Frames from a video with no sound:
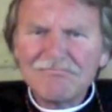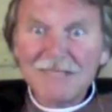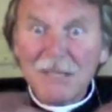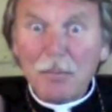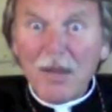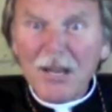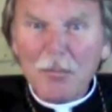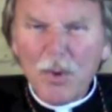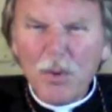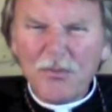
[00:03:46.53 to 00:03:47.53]
the
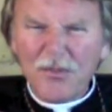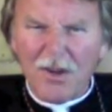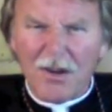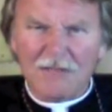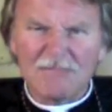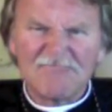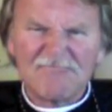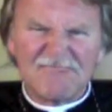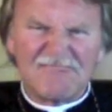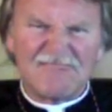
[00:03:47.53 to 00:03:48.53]
Betty Boop song.
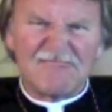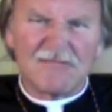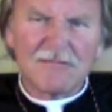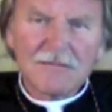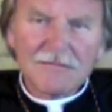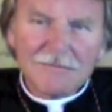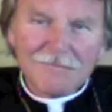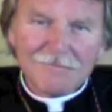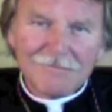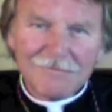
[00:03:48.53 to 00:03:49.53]
Mm.
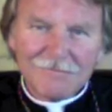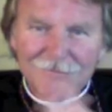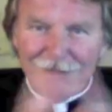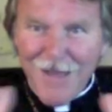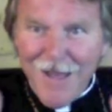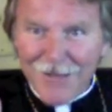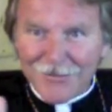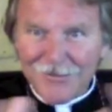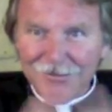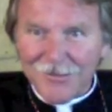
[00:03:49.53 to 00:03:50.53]
That
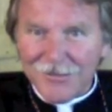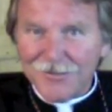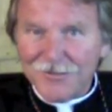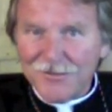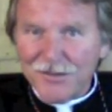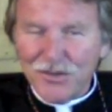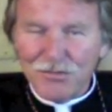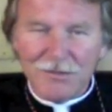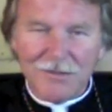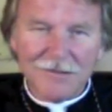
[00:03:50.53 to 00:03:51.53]
is the
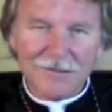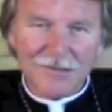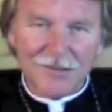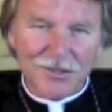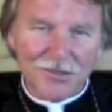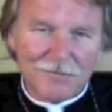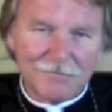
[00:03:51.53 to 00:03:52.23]
human condition.